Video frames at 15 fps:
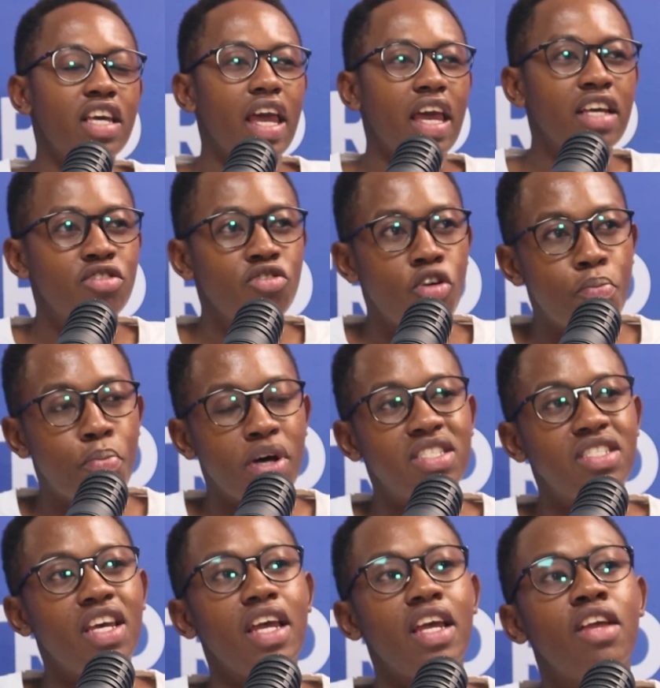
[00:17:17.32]
is not per
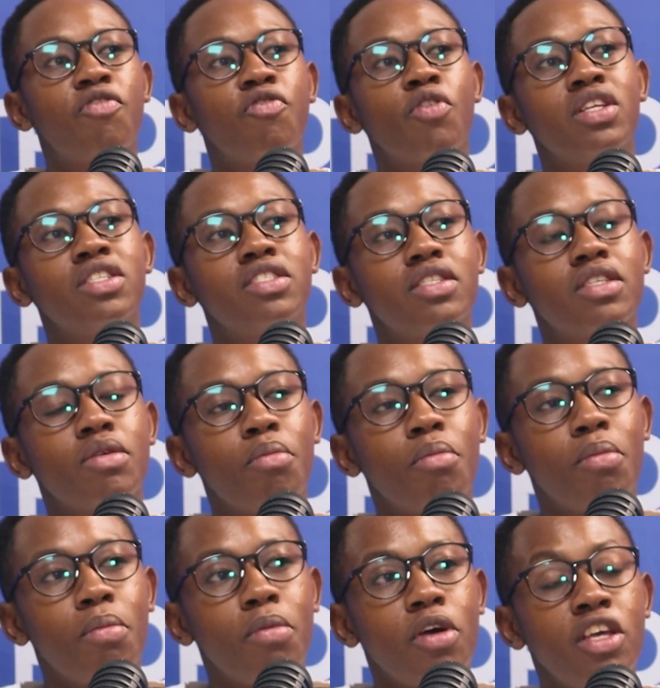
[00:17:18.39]
se influenced.
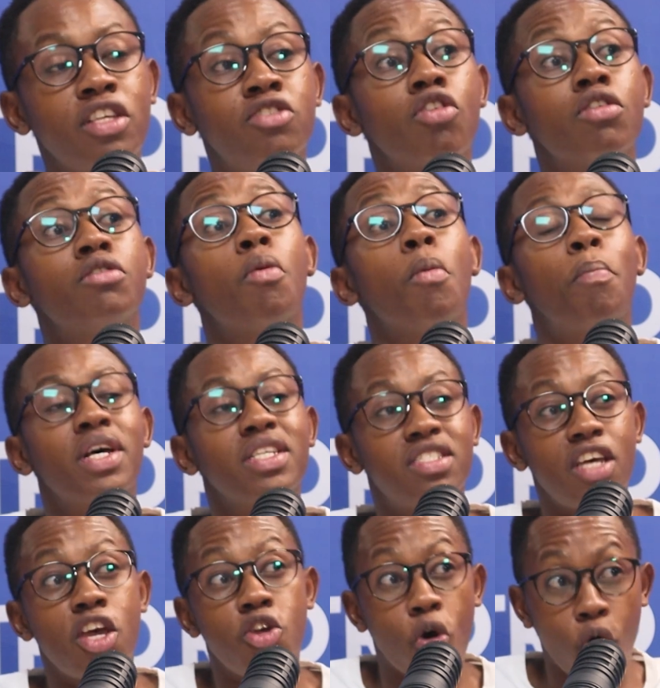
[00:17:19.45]
It's not per
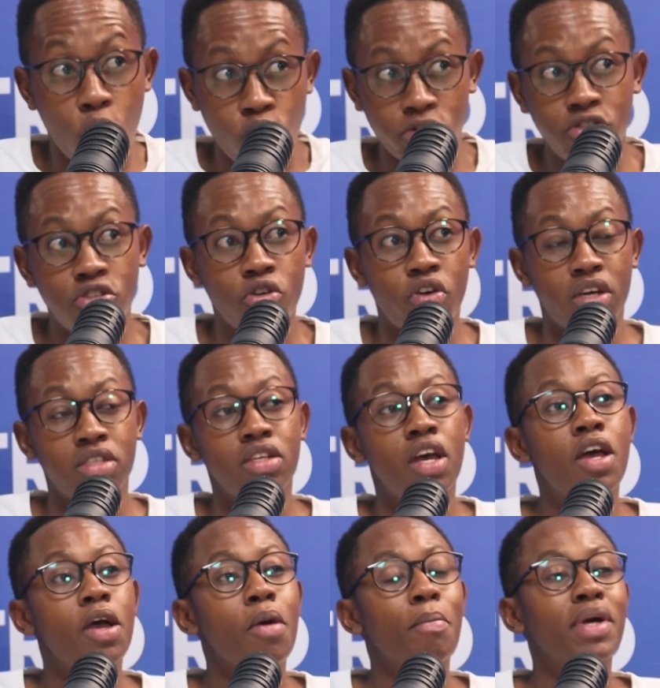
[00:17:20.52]
se your own choice,
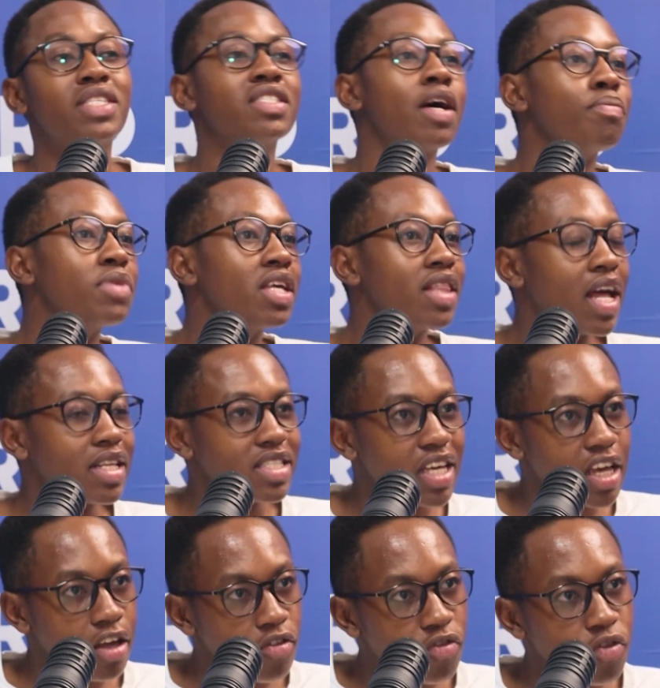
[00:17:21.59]
but something that's
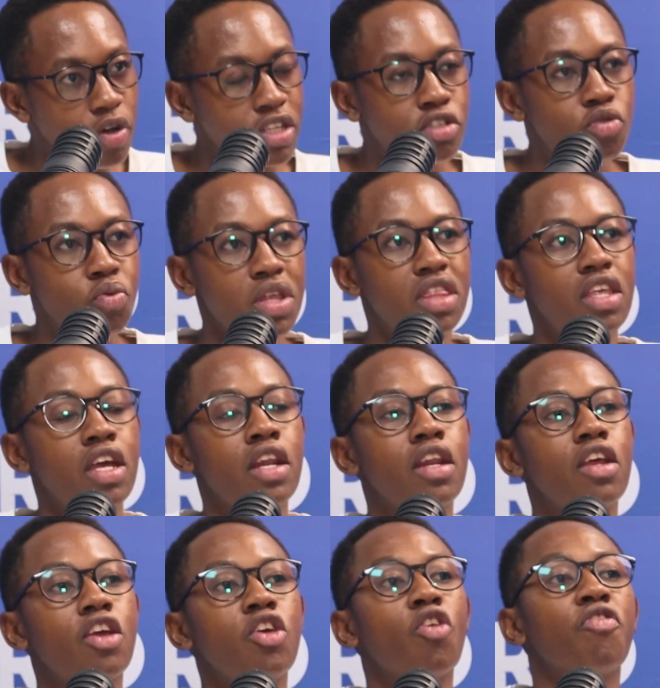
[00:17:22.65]
influenced within
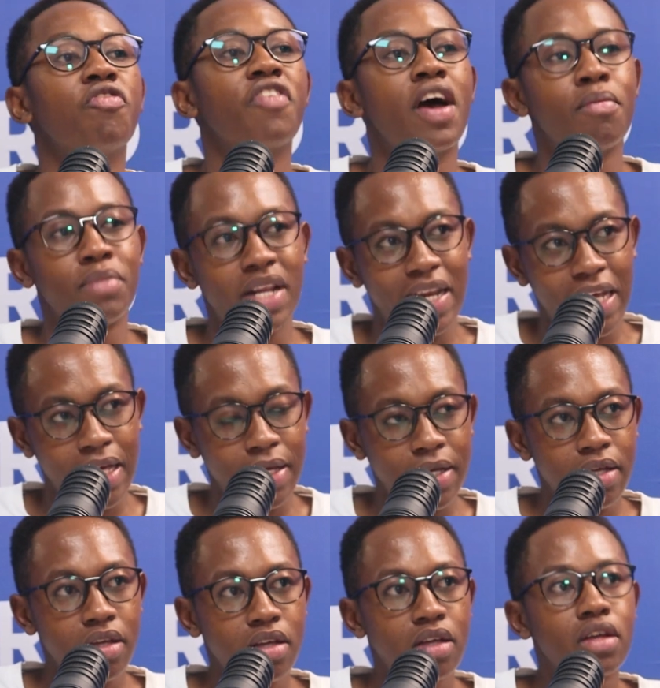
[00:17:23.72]
your family.
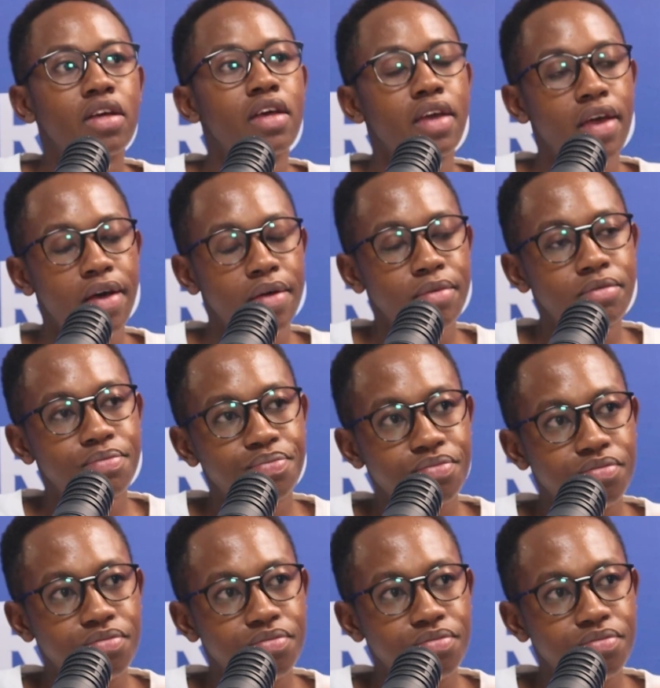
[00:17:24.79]
Yeah.